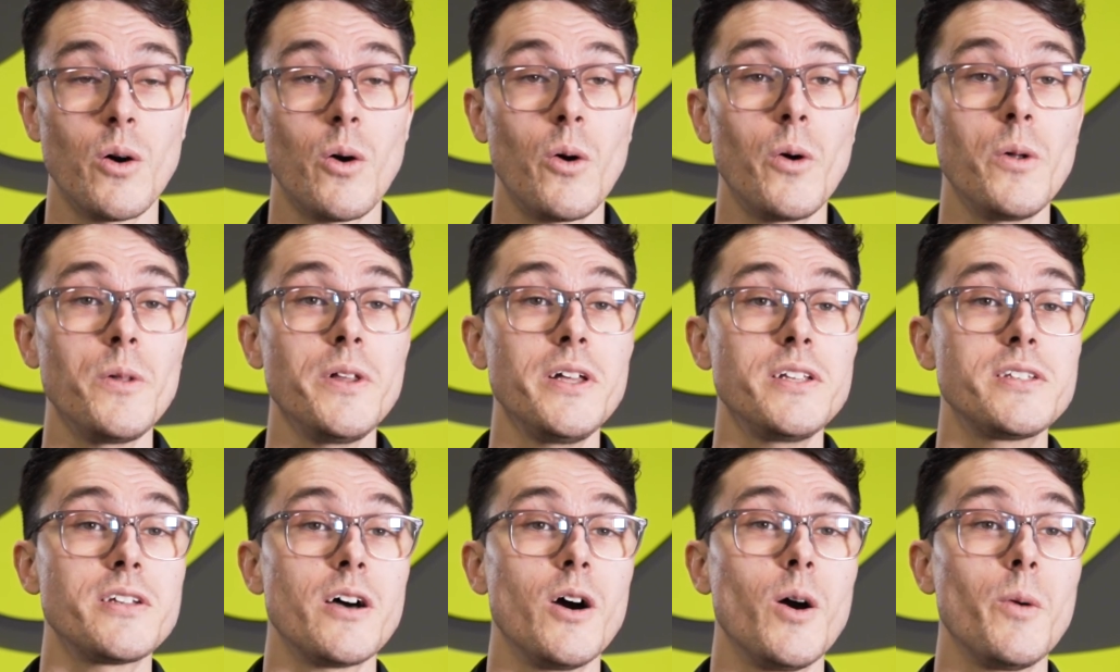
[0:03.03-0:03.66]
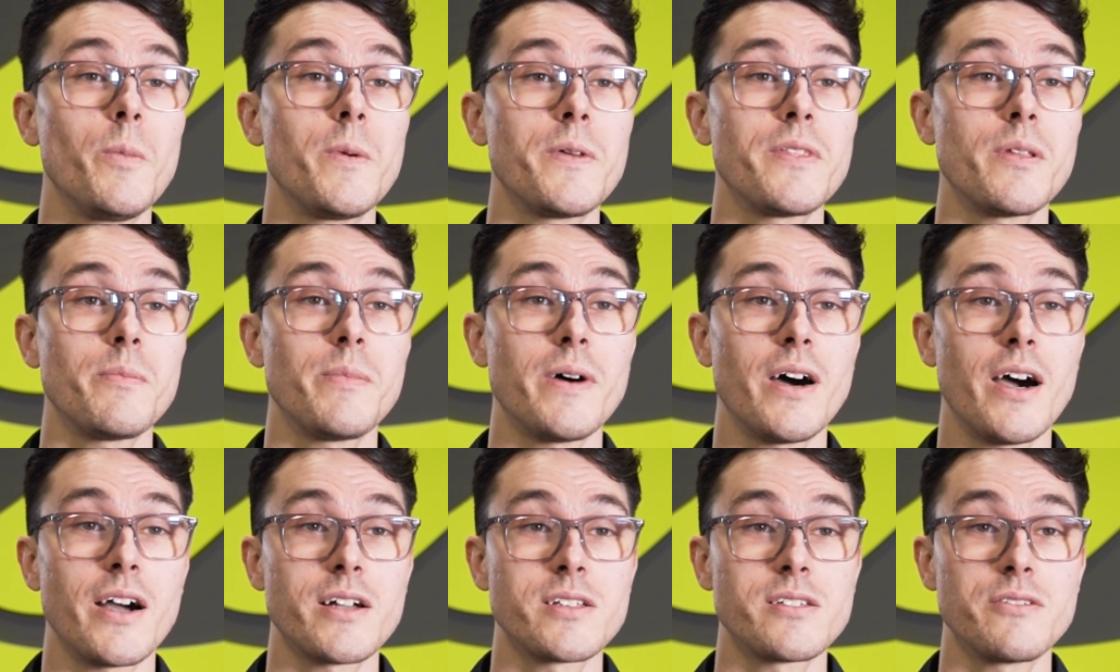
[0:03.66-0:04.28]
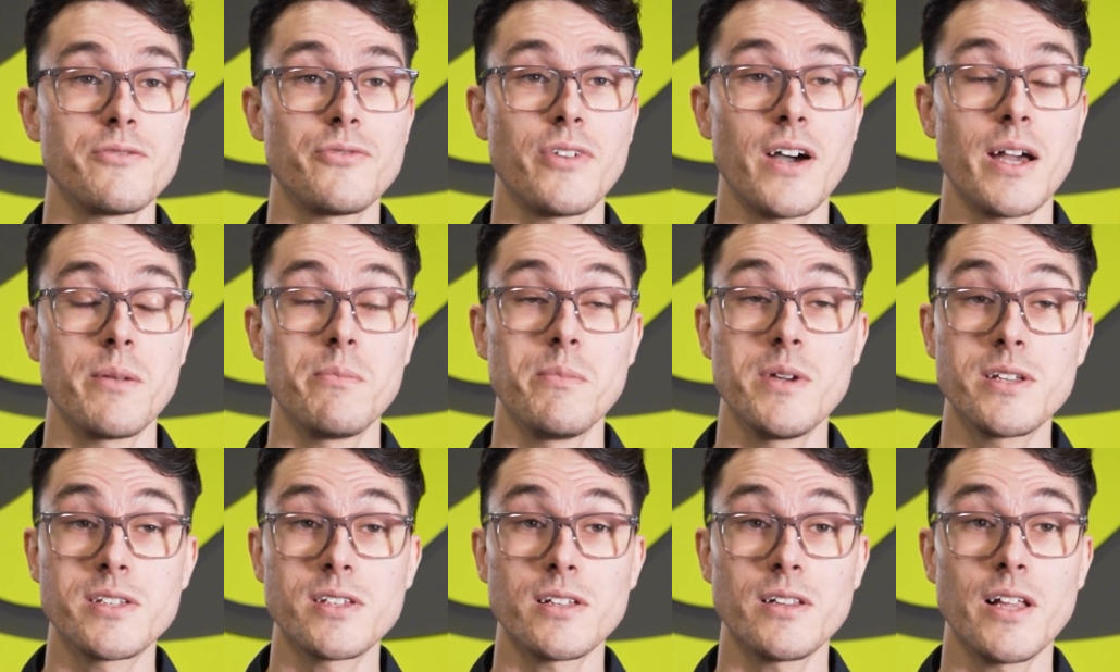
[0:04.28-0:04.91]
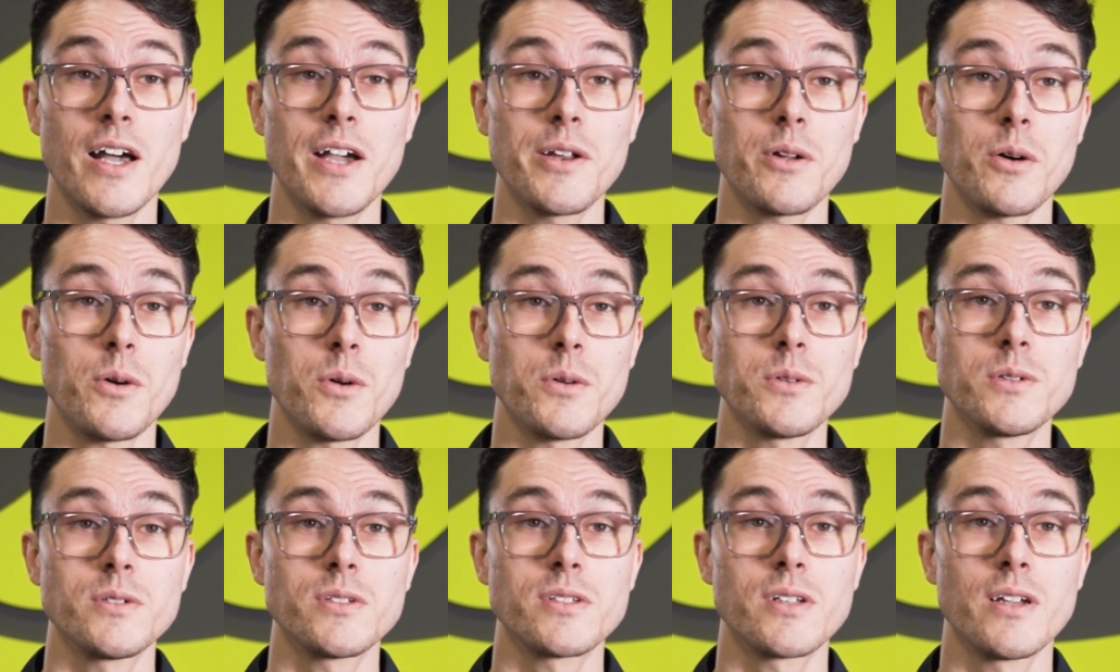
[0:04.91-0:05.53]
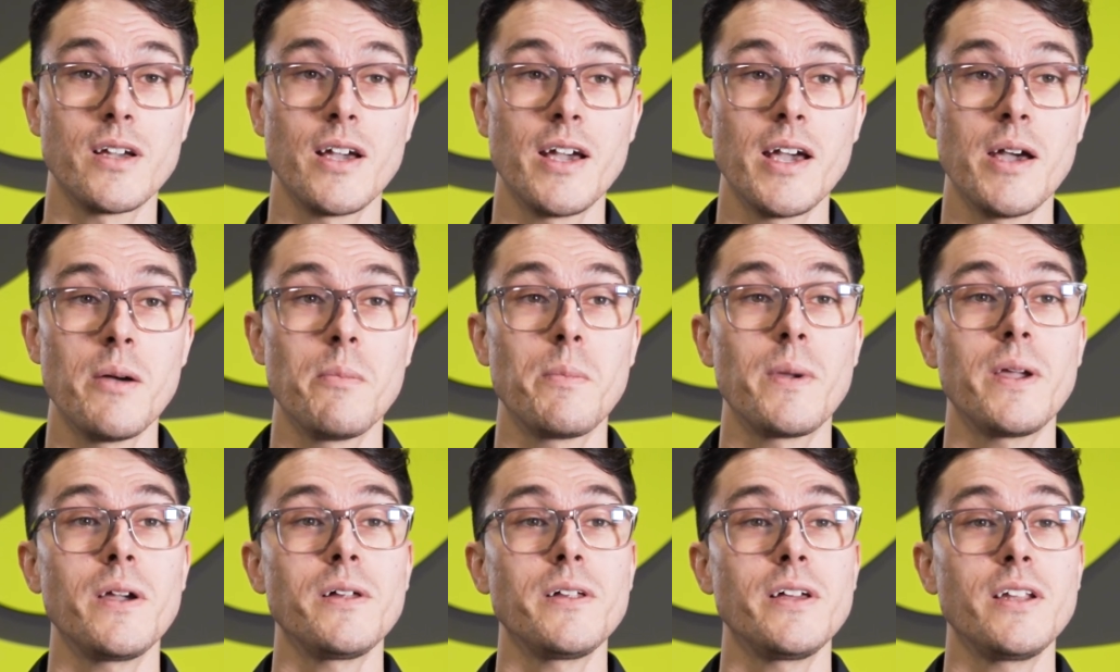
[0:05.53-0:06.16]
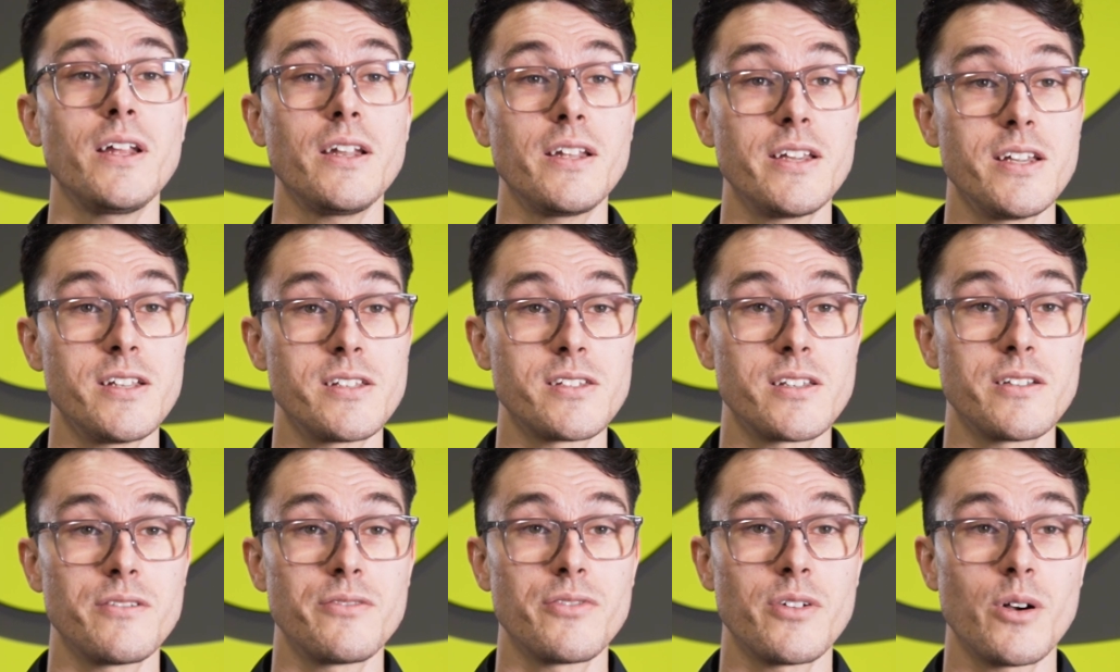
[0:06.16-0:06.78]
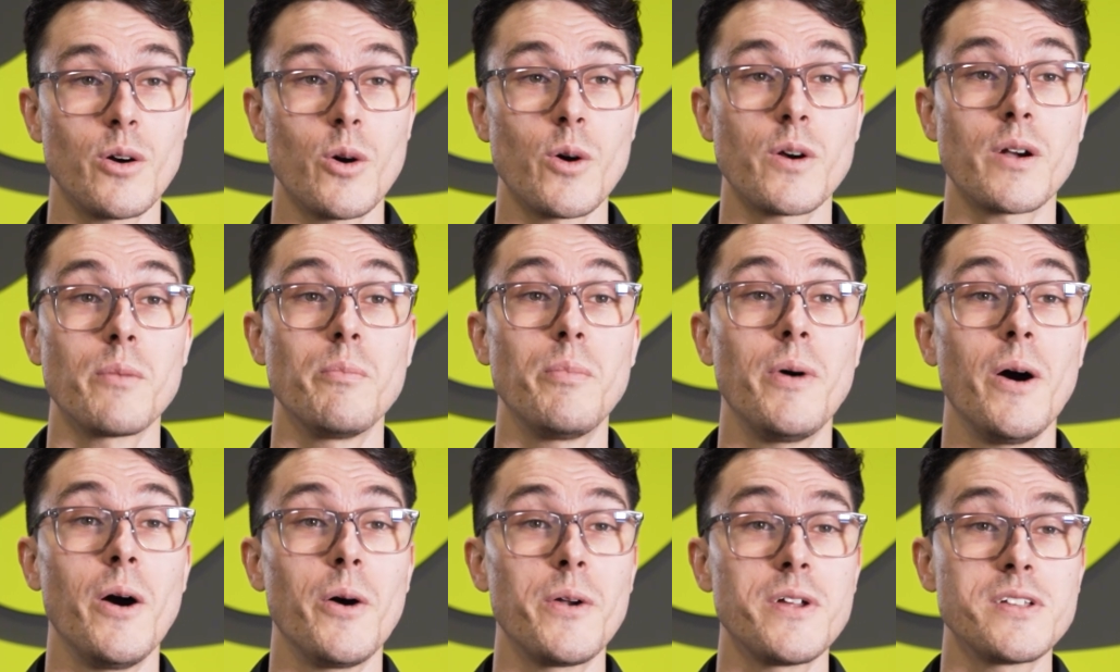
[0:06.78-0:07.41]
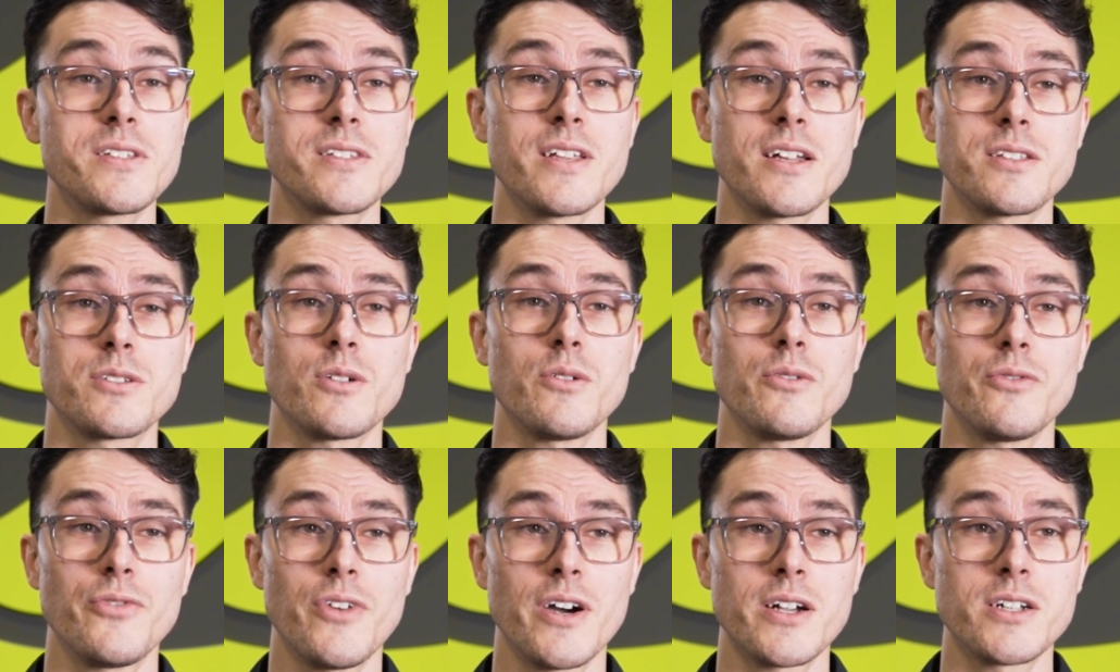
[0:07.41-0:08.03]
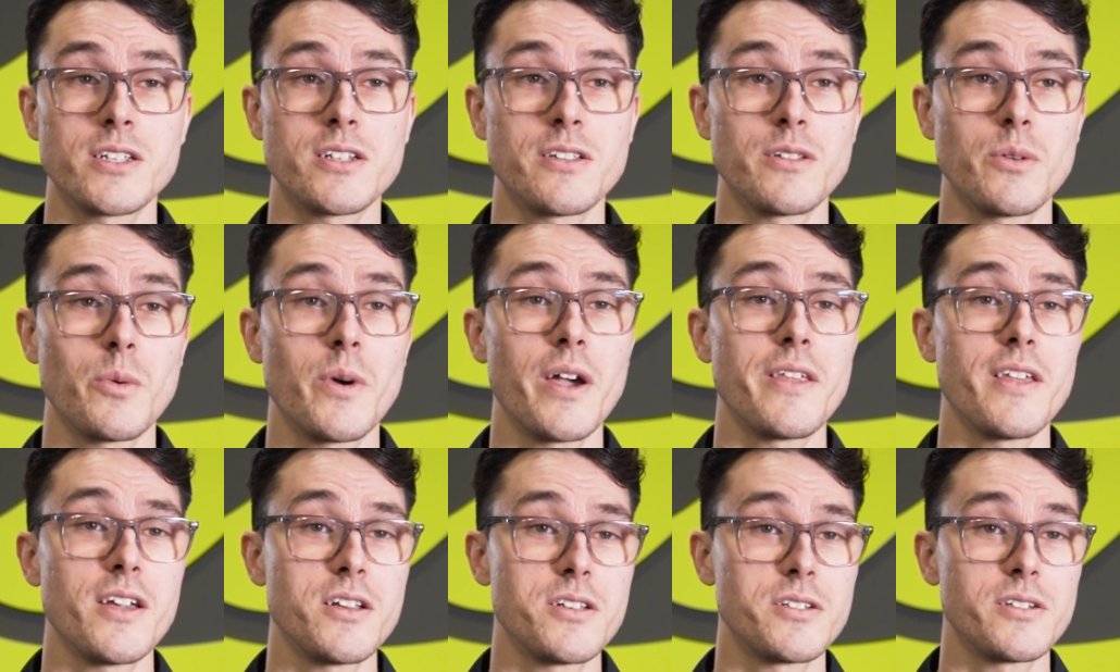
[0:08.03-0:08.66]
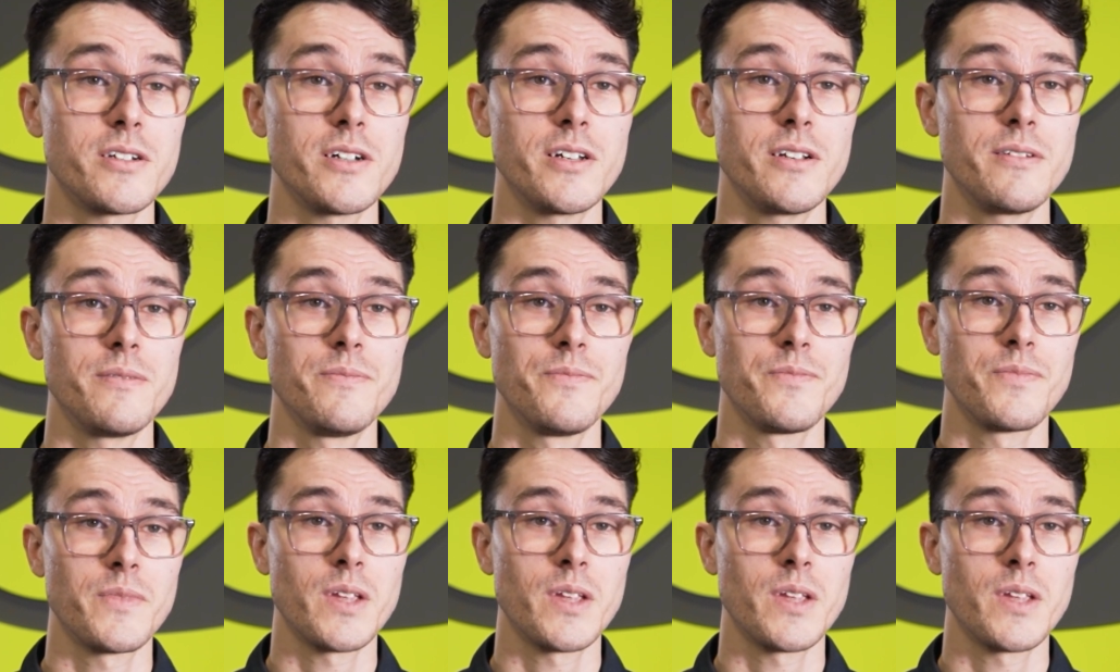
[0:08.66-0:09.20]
only to open the box and find misaligned holes, peeling adhesive, or components that don't function the way they should.